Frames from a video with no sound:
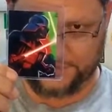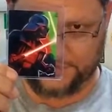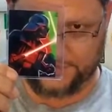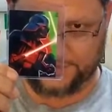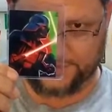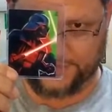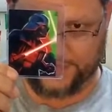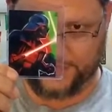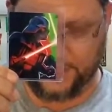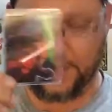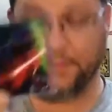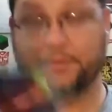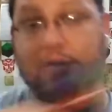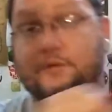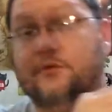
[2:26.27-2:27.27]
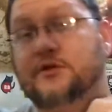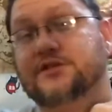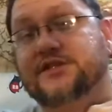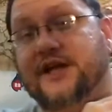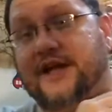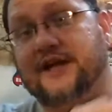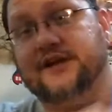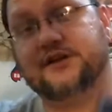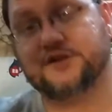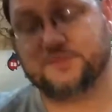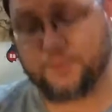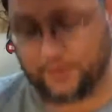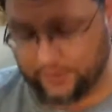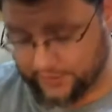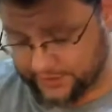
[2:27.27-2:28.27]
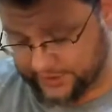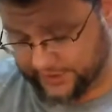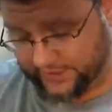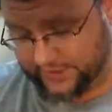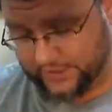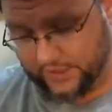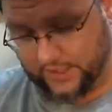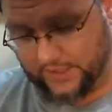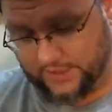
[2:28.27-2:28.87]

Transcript: It doesn't say, but it will say in the spoiler sheet.